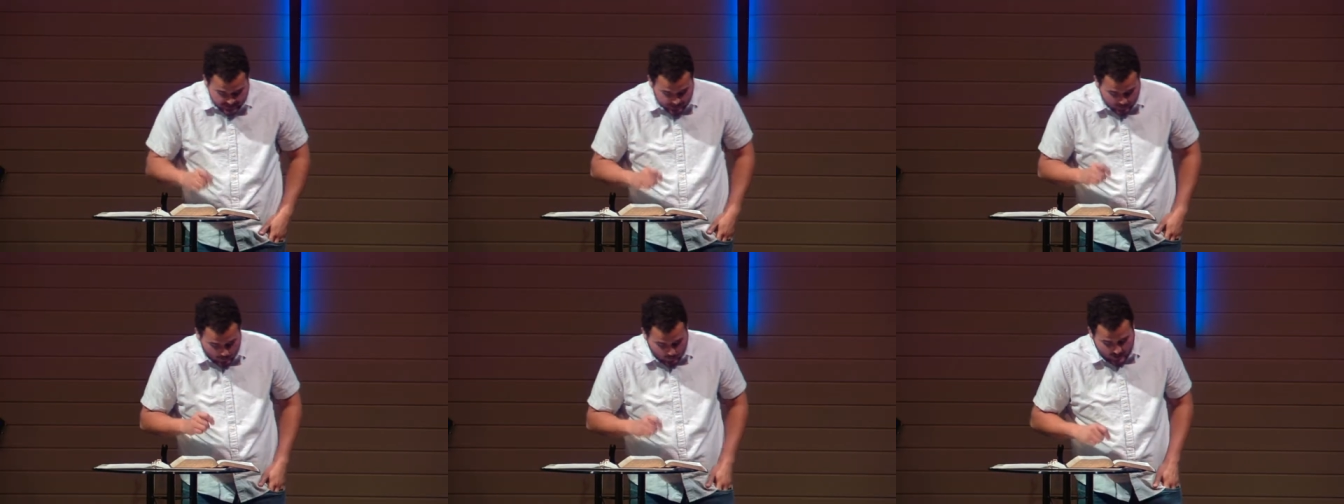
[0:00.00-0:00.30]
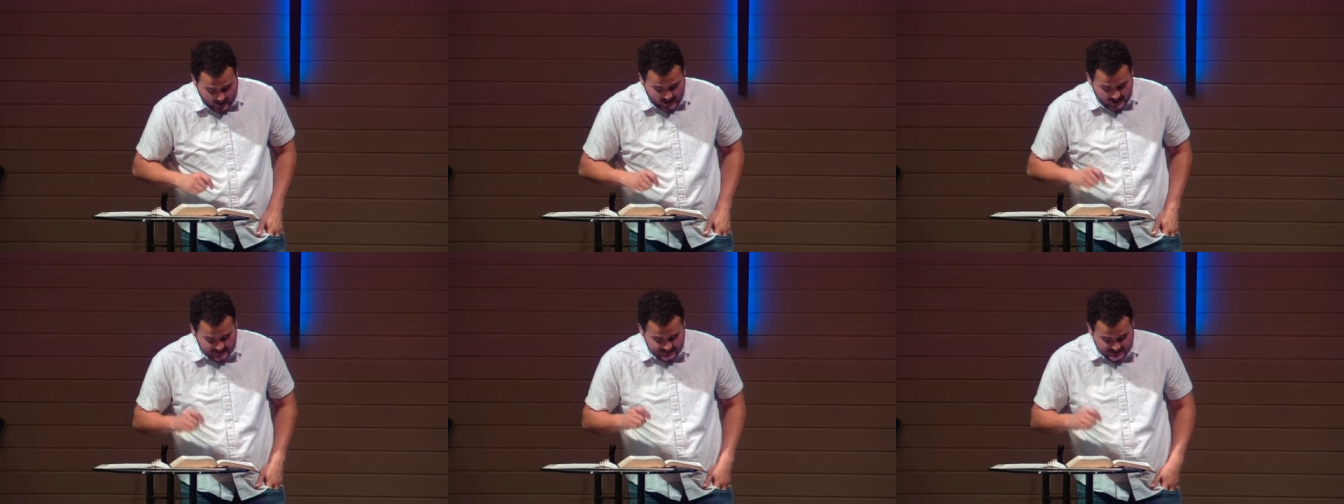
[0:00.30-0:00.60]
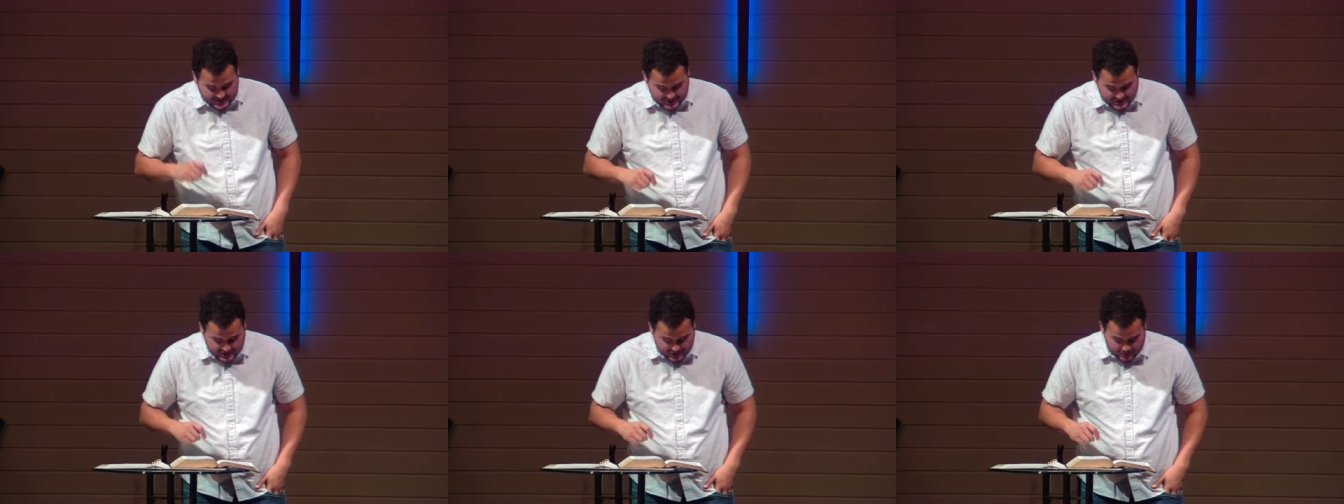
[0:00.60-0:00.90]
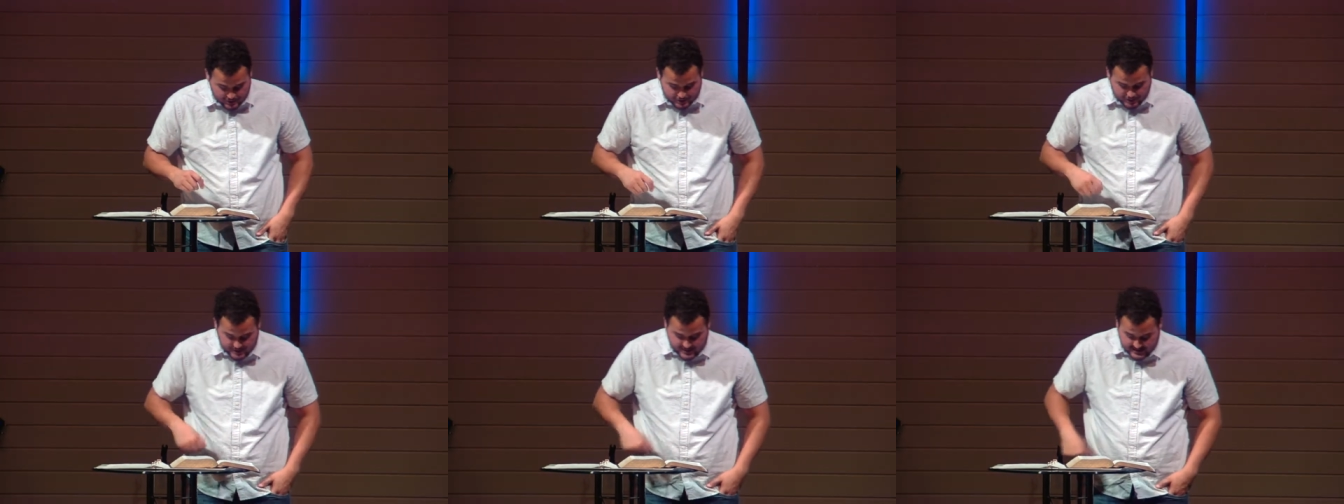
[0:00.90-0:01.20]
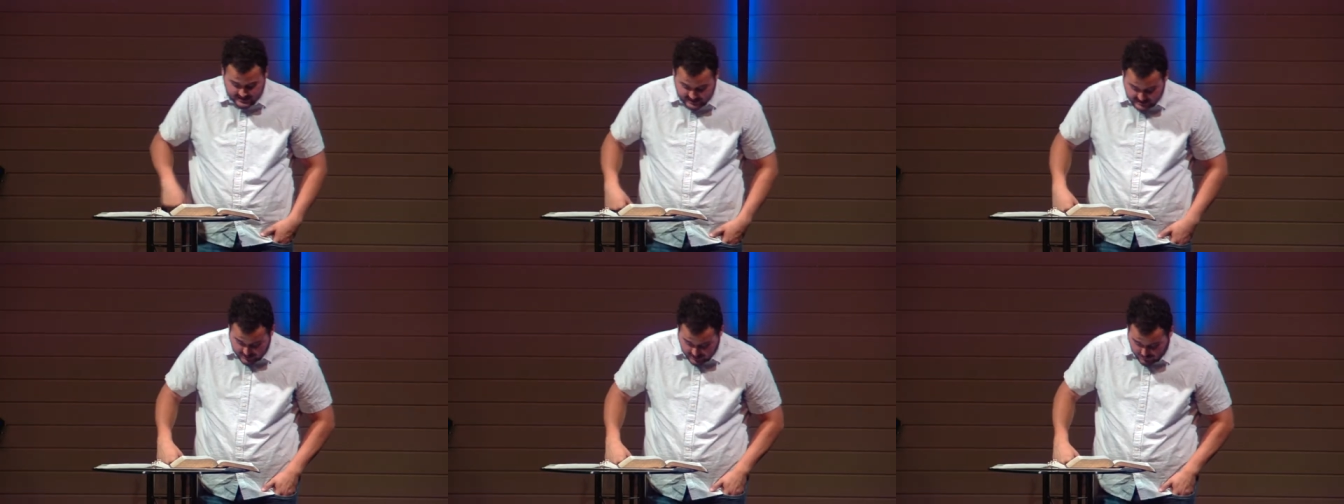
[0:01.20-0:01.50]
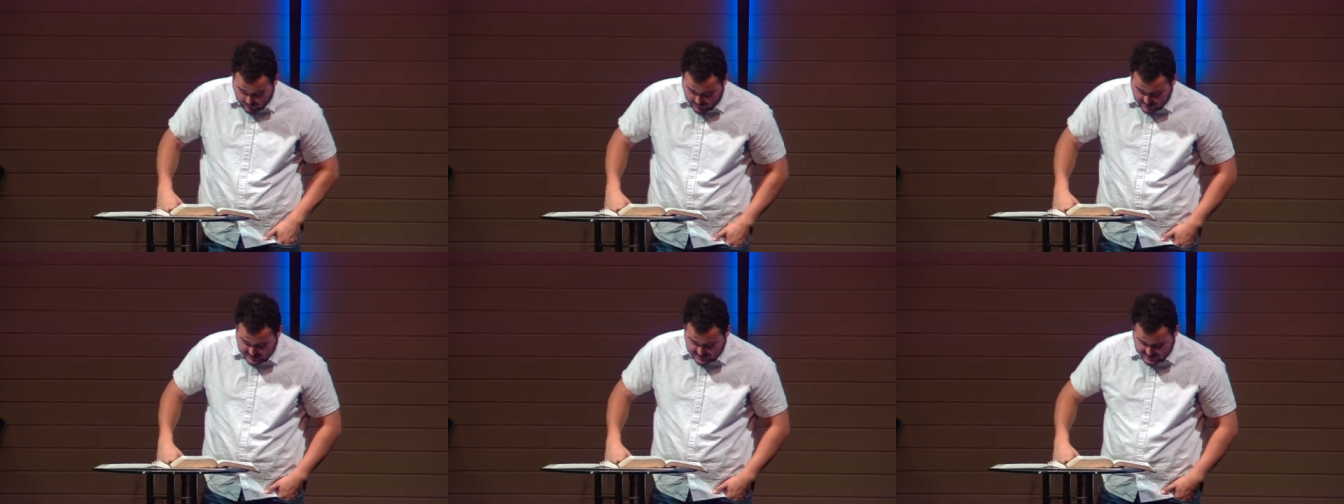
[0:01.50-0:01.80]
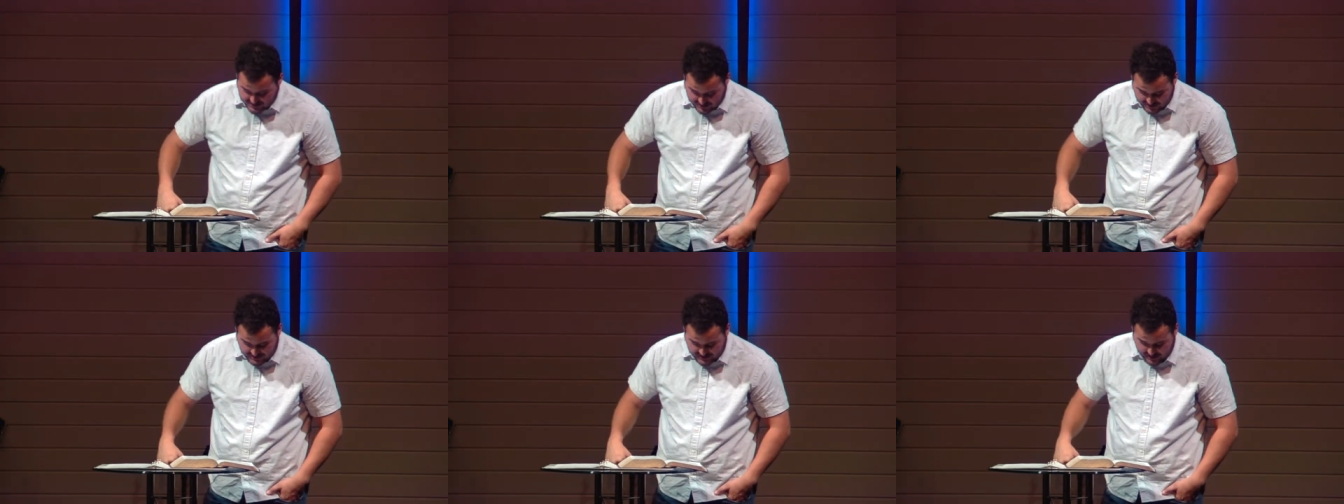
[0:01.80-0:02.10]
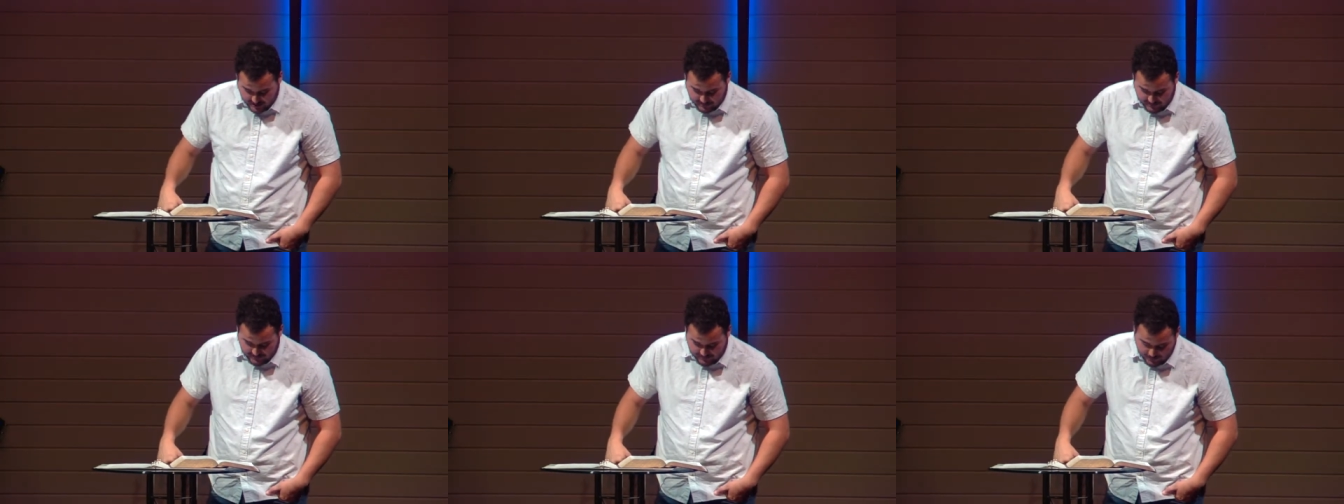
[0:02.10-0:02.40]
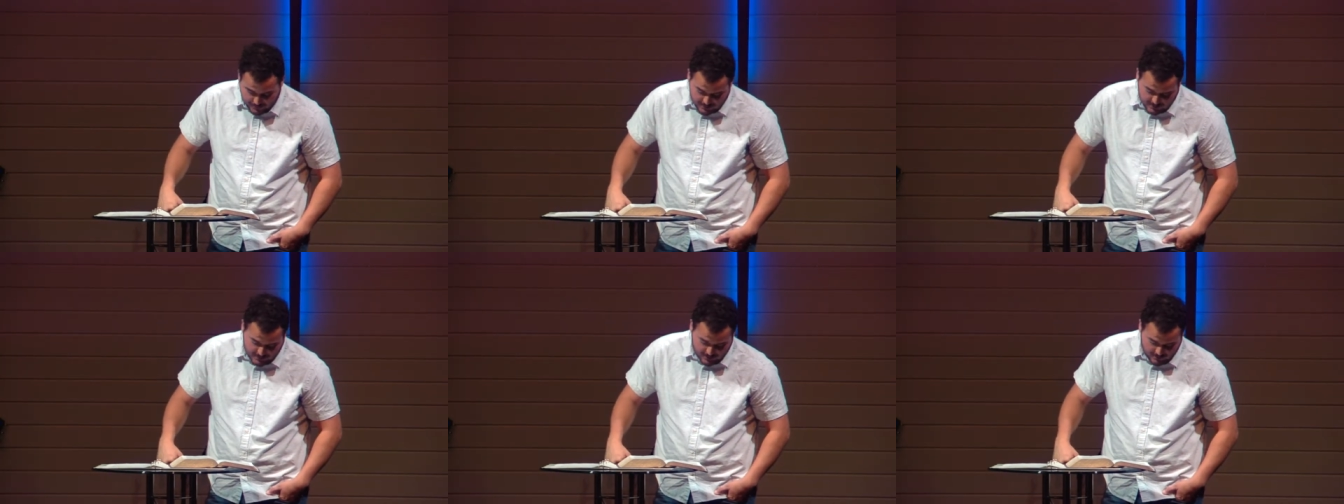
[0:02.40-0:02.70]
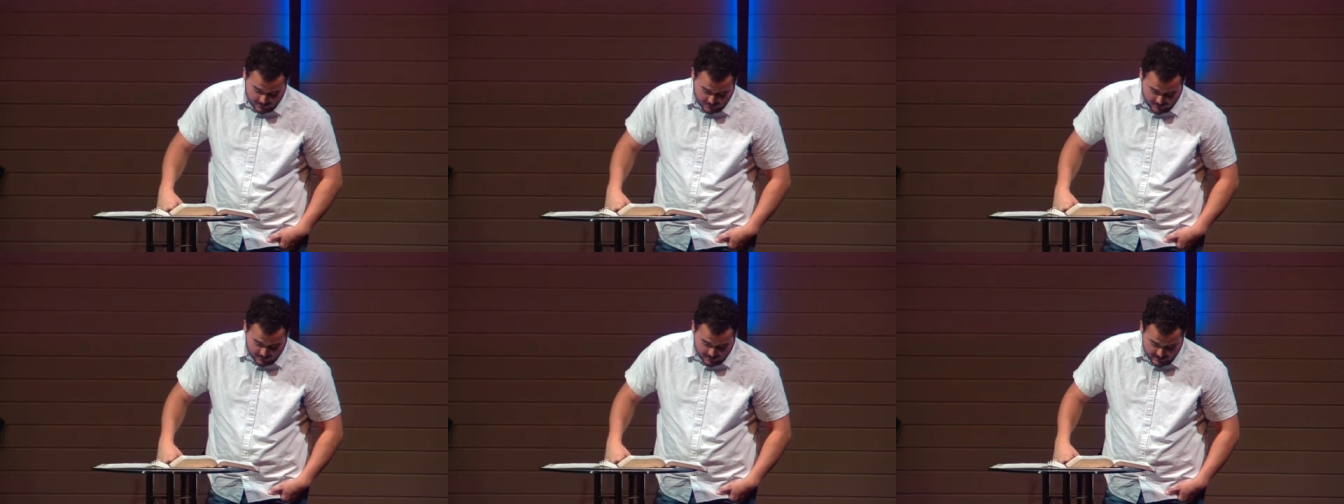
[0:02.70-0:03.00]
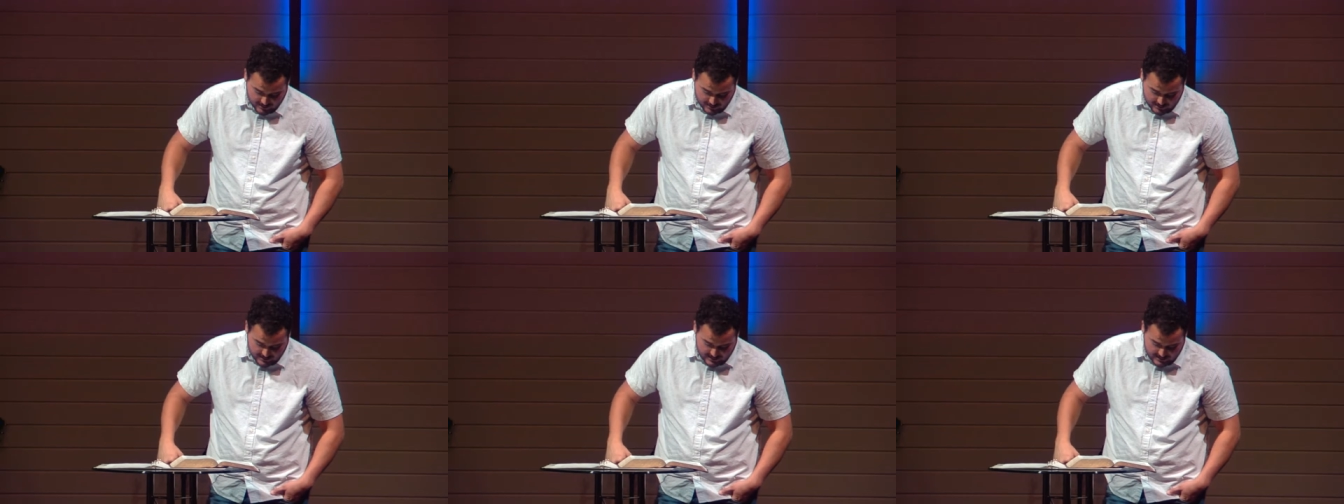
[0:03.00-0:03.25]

their wives and children and little ones stood there before the Lord.